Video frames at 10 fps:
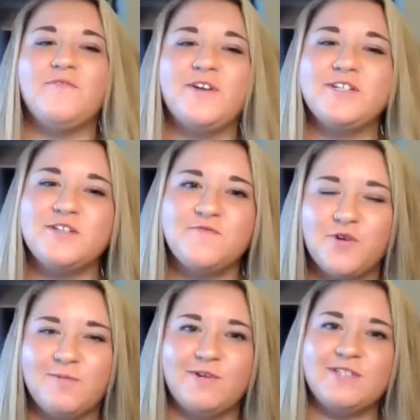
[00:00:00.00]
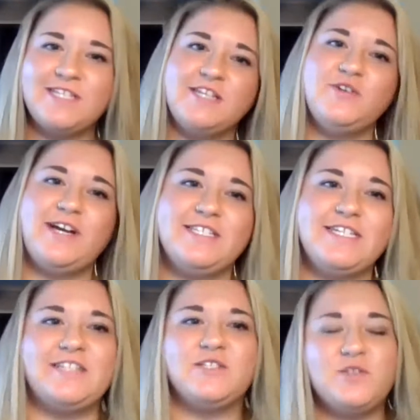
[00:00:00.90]
first and foremost, thank you guys
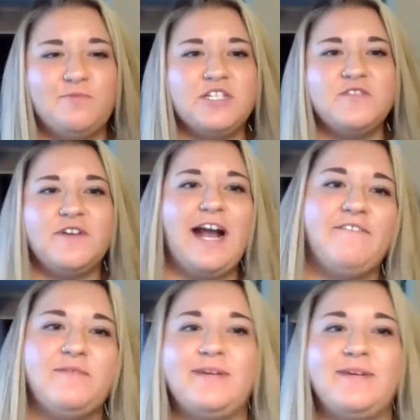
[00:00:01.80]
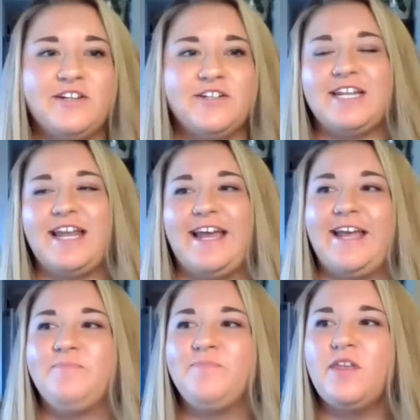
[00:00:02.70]
again so much for having me here today.